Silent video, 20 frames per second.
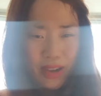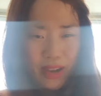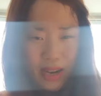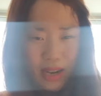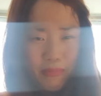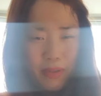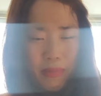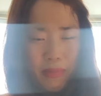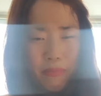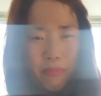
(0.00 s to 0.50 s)
I'll
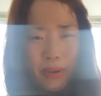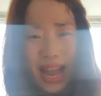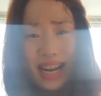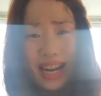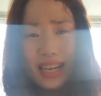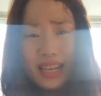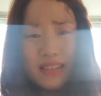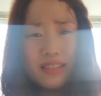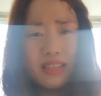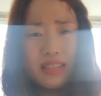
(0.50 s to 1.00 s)
be back
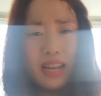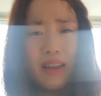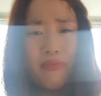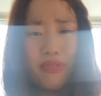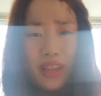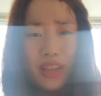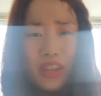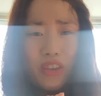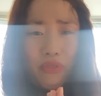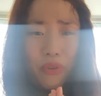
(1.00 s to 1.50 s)
next time.
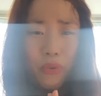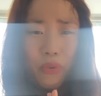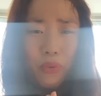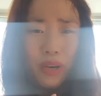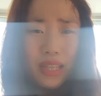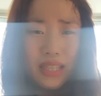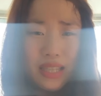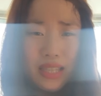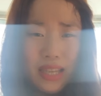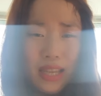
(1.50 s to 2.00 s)
Thank you for
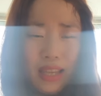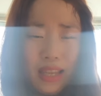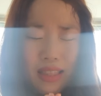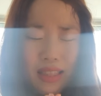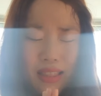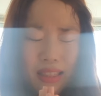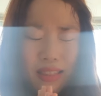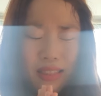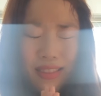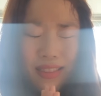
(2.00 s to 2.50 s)

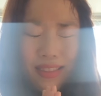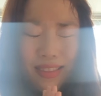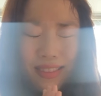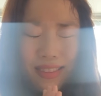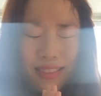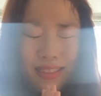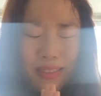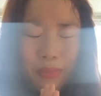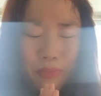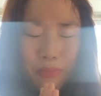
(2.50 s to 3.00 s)
watching.
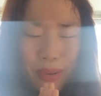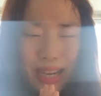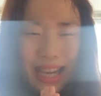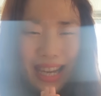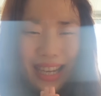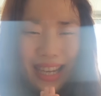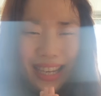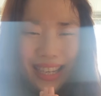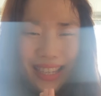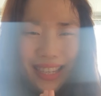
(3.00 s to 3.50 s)

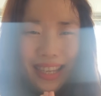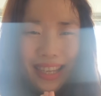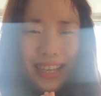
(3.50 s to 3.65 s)
Bye.